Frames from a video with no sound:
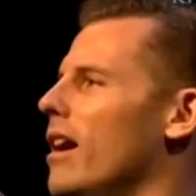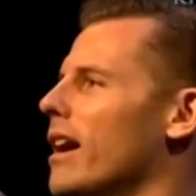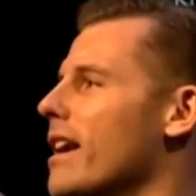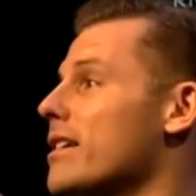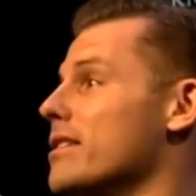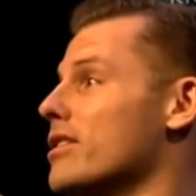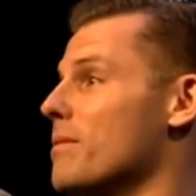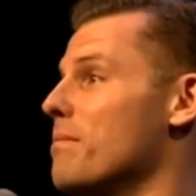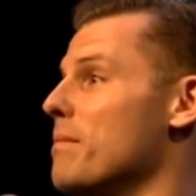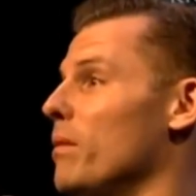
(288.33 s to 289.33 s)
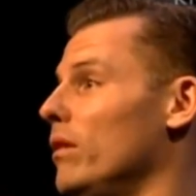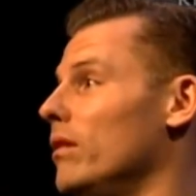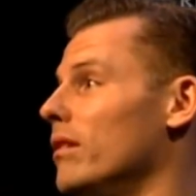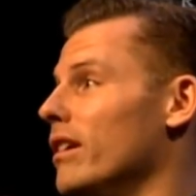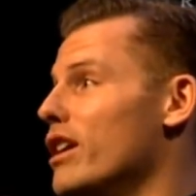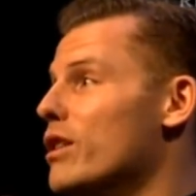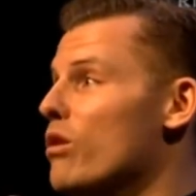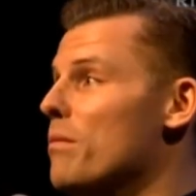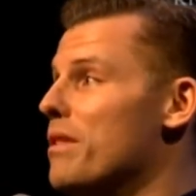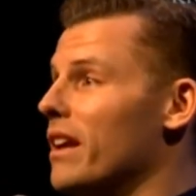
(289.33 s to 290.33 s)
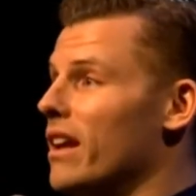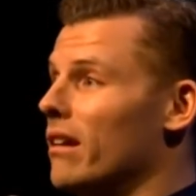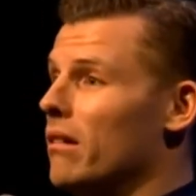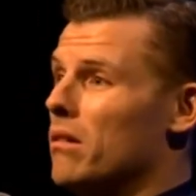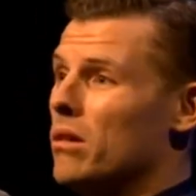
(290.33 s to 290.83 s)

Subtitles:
I guess there's some people in the room thinking,